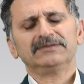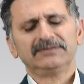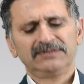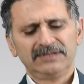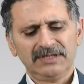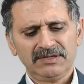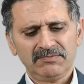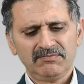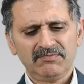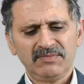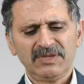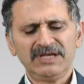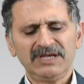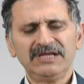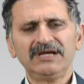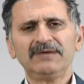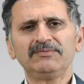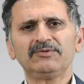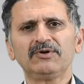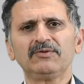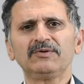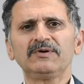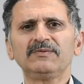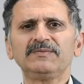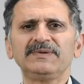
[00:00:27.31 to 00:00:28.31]
mini
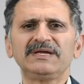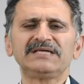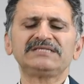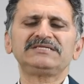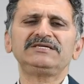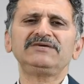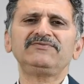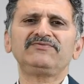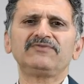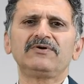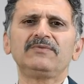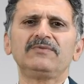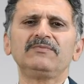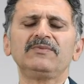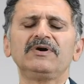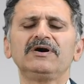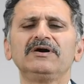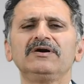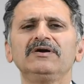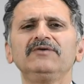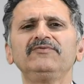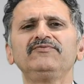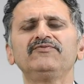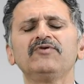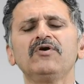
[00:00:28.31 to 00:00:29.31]
abdominoplasty from
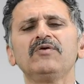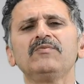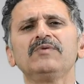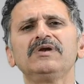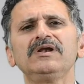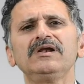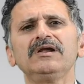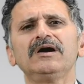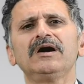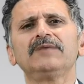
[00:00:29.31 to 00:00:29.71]
a formal